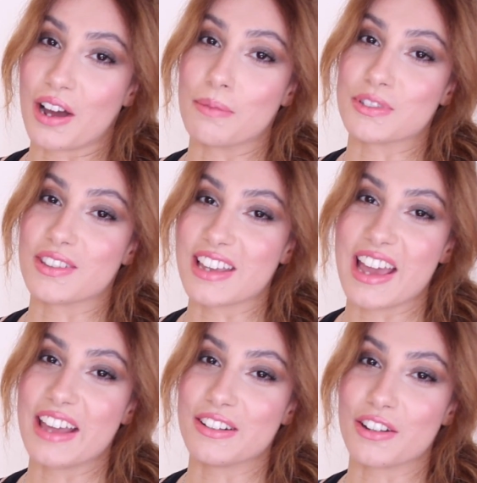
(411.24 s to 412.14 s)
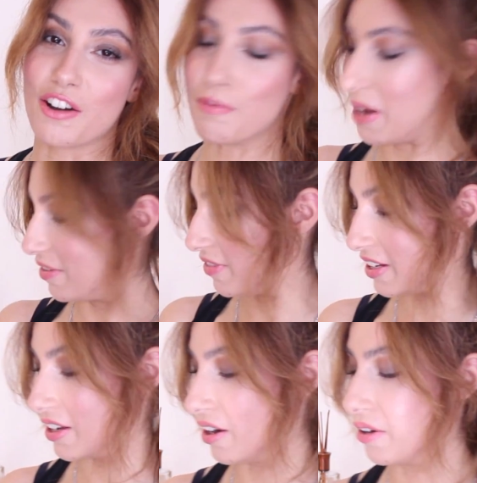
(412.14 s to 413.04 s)
come to the end of my
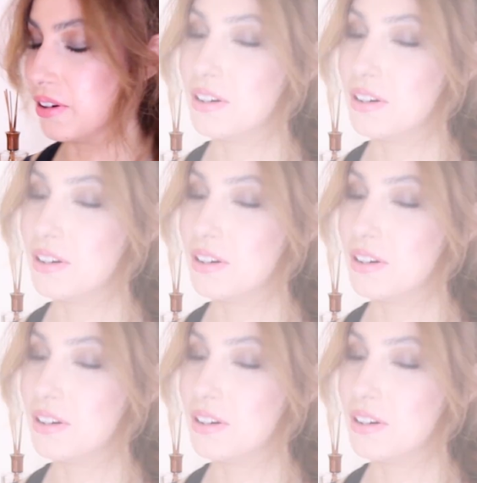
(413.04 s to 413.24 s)
video.